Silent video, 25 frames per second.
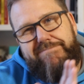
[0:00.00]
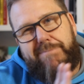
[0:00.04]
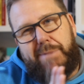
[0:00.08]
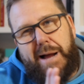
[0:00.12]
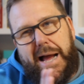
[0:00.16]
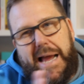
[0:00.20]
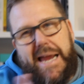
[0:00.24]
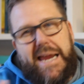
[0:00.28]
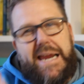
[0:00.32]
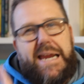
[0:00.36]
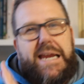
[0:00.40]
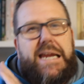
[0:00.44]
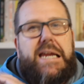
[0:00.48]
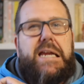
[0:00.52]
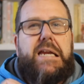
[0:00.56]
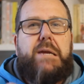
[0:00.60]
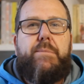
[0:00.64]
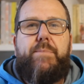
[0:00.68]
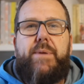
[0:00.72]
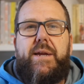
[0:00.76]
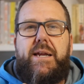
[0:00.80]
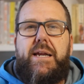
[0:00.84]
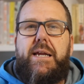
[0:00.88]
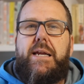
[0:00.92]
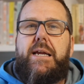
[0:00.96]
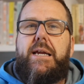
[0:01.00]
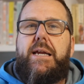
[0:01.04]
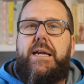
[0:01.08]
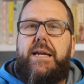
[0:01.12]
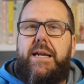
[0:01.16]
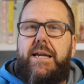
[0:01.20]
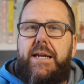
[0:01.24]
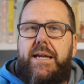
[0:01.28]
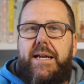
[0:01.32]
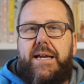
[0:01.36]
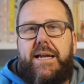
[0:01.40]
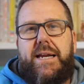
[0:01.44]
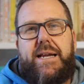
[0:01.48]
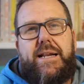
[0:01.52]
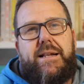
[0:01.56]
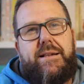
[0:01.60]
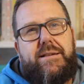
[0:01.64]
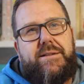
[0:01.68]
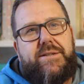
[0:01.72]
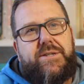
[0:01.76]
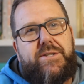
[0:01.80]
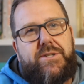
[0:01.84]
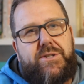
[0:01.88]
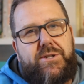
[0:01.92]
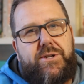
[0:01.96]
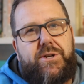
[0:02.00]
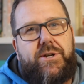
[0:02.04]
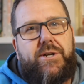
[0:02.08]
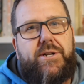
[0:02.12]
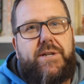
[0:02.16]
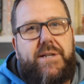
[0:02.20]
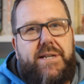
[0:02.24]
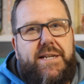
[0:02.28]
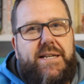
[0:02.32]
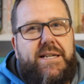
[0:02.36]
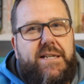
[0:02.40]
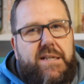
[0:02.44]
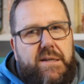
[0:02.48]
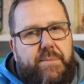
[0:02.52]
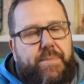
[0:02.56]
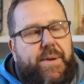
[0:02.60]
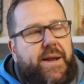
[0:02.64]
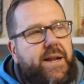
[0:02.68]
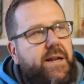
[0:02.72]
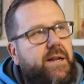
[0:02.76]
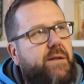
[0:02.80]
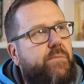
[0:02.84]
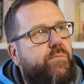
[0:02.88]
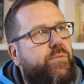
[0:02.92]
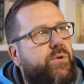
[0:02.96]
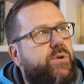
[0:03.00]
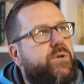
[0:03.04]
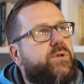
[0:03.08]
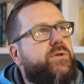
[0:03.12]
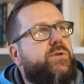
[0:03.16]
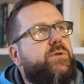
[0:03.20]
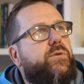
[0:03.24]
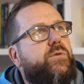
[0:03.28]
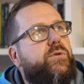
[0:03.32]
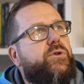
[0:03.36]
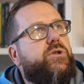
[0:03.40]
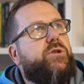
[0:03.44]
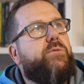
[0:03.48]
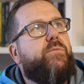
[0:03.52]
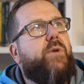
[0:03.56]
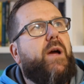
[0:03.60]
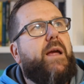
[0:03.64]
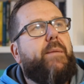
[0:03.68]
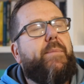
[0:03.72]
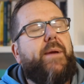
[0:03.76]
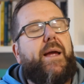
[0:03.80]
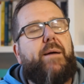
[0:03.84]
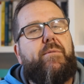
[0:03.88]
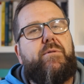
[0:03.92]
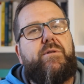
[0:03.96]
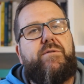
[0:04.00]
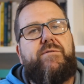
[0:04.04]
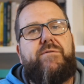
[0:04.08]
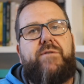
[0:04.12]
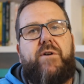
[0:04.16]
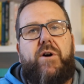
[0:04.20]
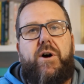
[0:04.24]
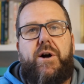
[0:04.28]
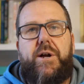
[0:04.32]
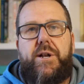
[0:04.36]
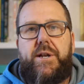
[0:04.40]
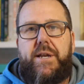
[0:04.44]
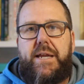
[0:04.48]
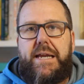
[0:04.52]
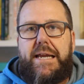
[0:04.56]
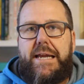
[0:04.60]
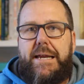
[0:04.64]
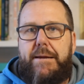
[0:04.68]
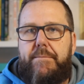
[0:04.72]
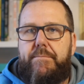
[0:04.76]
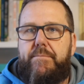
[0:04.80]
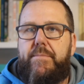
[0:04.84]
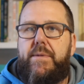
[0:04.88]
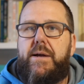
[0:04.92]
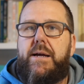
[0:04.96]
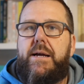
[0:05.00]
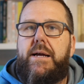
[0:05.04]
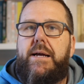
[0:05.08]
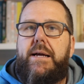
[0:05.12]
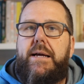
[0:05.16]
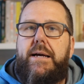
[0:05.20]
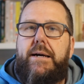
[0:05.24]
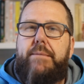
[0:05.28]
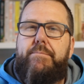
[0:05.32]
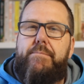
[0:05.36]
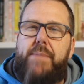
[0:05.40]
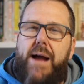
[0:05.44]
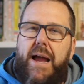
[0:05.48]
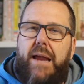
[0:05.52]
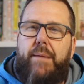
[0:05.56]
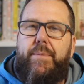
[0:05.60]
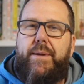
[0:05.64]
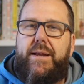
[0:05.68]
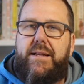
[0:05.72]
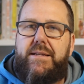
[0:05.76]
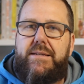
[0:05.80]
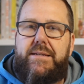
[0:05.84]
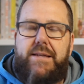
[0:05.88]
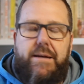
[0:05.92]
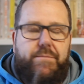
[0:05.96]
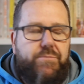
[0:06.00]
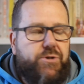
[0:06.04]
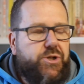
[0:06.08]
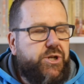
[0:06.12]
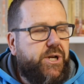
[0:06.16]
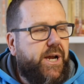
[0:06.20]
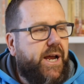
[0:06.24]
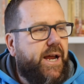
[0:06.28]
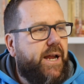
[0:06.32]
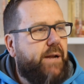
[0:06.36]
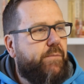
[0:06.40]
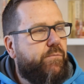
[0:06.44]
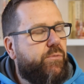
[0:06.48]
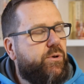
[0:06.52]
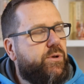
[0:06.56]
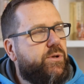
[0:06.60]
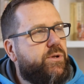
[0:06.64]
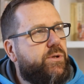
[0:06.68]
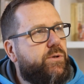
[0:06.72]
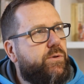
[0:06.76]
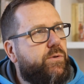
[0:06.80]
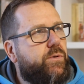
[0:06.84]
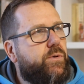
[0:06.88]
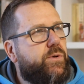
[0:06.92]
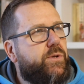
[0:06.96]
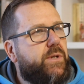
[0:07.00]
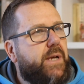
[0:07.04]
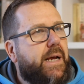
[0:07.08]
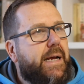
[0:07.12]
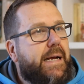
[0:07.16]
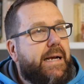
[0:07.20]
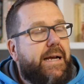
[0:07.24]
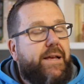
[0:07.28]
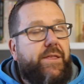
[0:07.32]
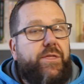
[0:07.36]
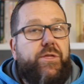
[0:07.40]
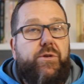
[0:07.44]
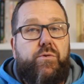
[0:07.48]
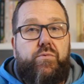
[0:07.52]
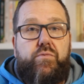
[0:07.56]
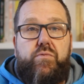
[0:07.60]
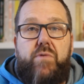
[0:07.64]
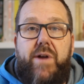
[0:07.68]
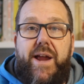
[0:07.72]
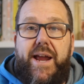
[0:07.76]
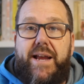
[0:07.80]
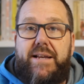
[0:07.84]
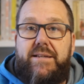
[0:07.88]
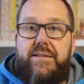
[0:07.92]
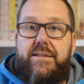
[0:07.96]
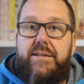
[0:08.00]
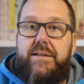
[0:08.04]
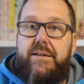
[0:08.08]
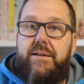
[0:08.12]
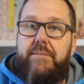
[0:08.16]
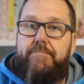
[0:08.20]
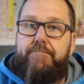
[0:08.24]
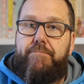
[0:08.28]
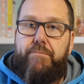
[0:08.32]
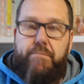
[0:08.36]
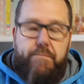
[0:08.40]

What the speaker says: maybe in certain independent bookstores you may be able to find him, maybe in some chain bookstores. The rest,